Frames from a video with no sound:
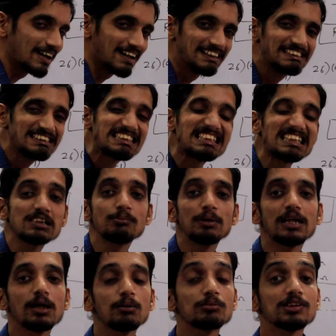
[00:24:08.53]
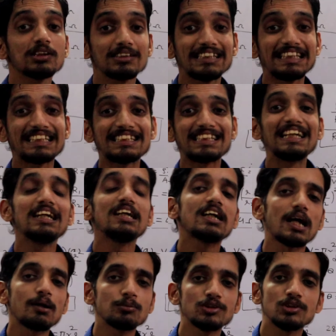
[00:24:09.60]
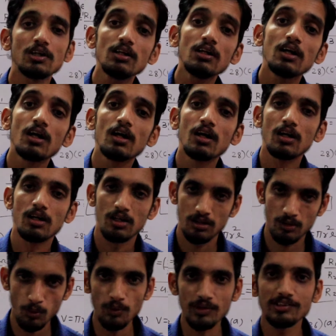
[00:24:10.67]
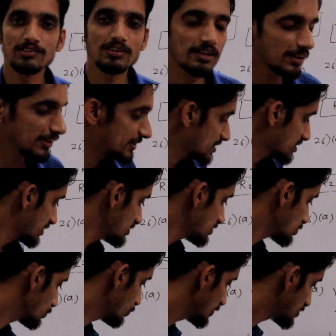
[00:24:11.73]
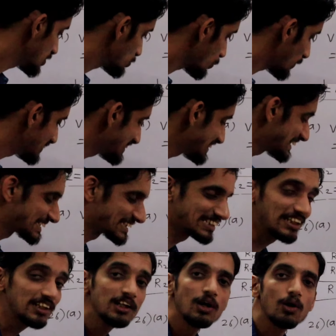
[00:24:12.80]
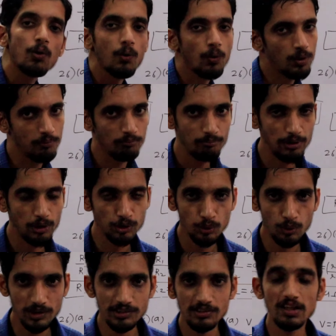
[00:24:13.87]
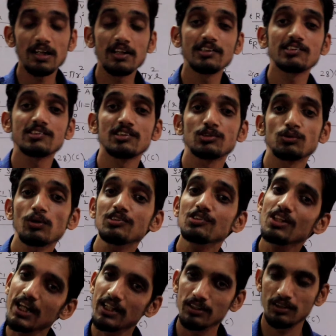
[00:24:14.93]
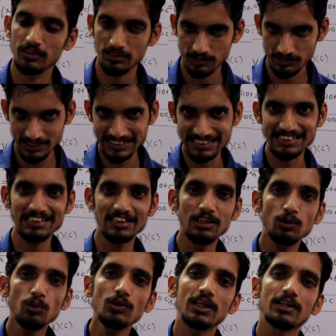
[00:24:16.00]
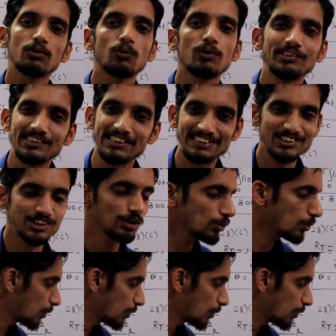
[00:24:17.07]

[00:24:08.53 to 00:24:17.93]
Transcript: resistance becomes 16 times the original resistance, which is 160 ohm, because original resistance was 10. 16 into 10, 160